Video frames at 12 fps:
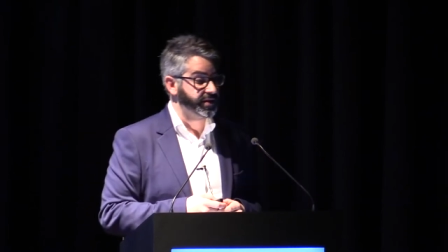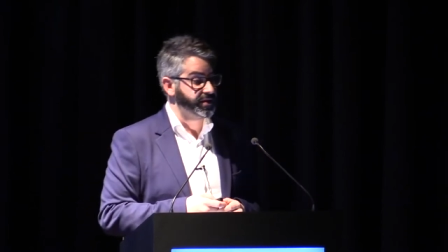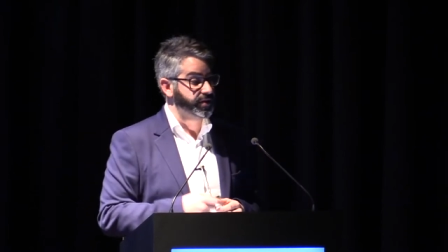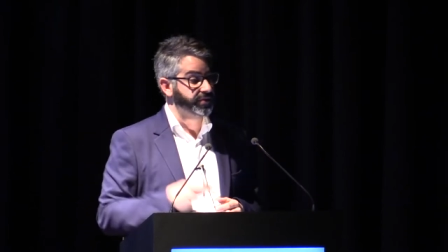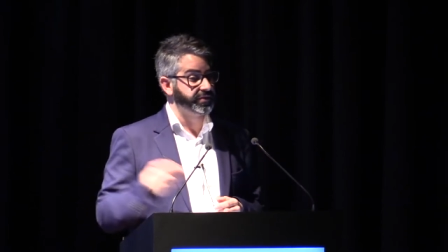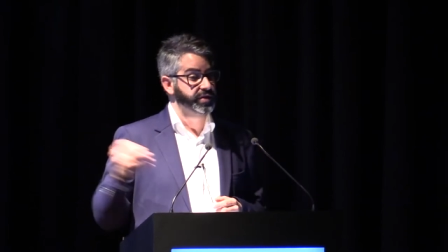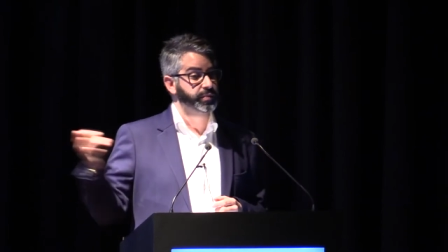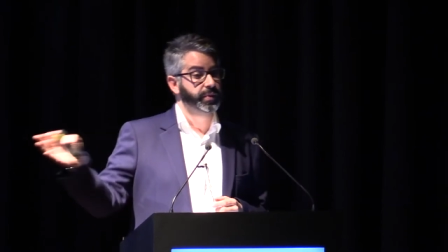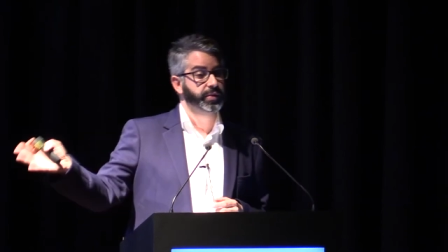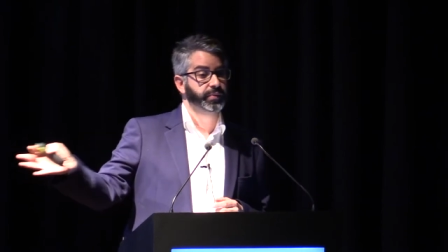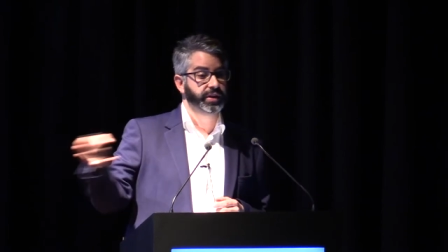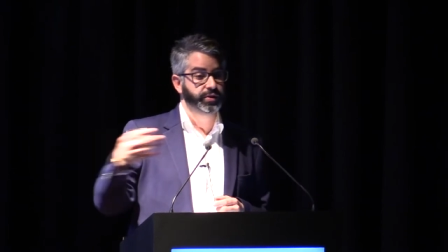in the surface
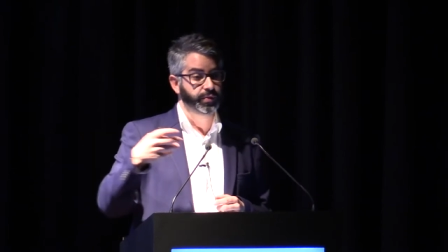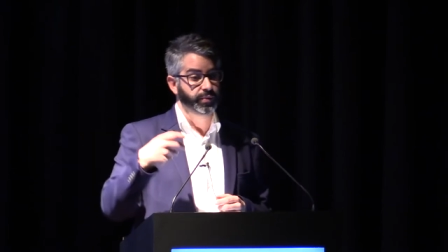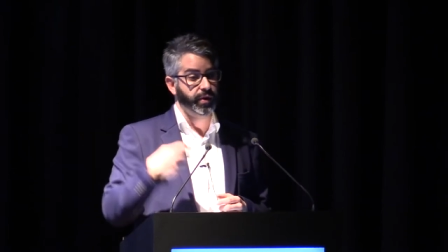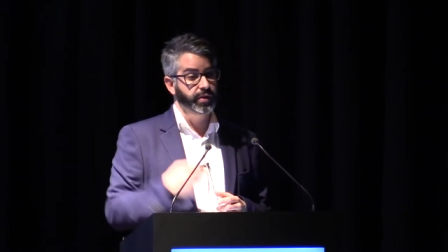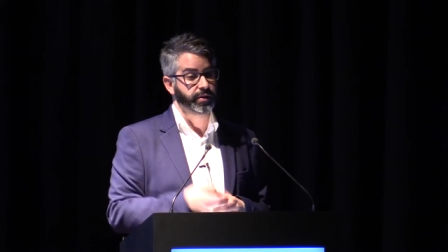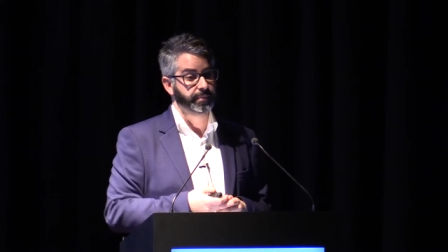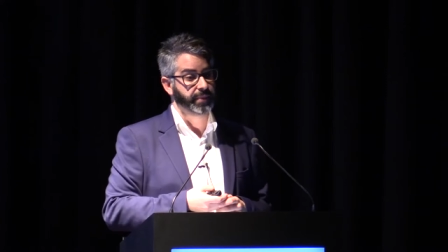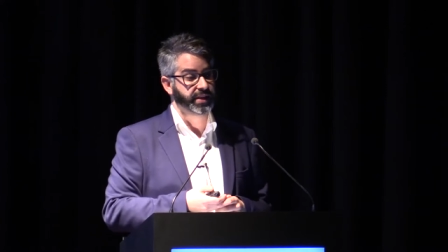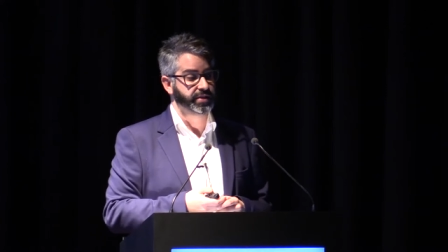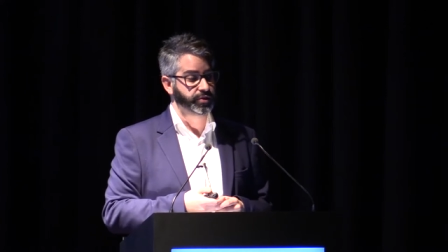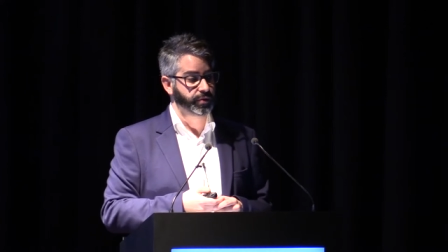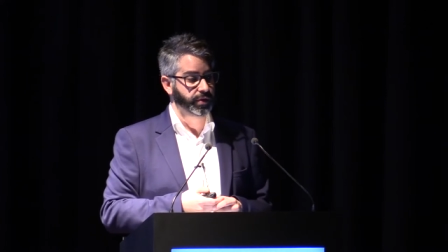when we do our
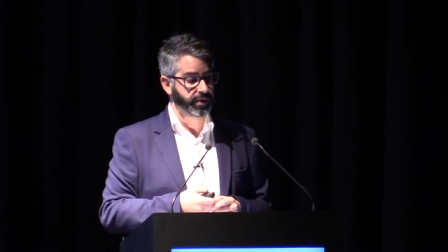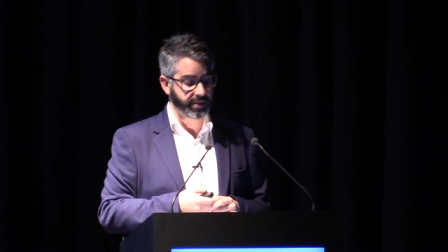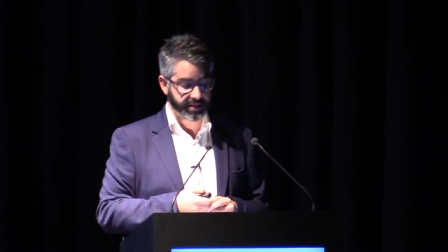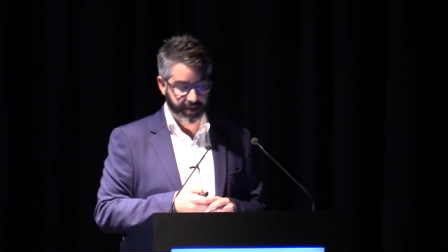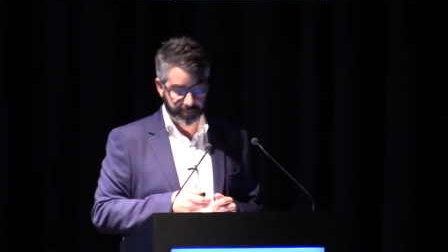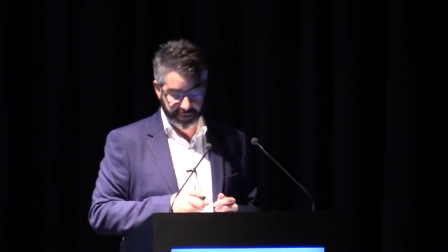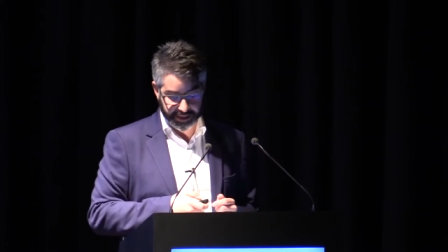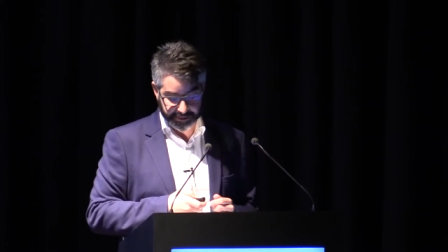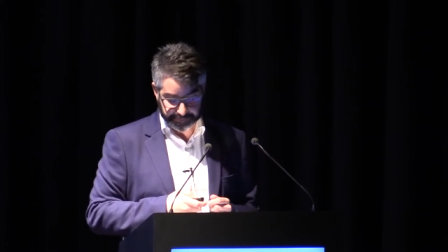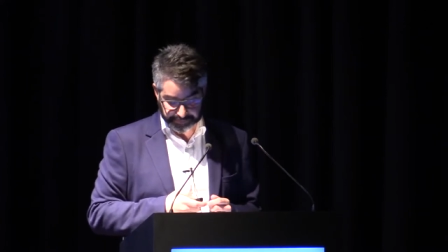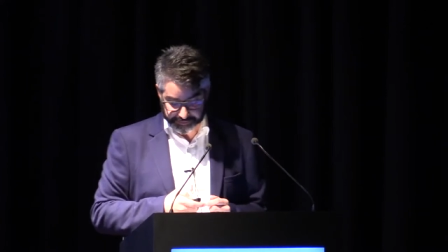manta trawl sampling.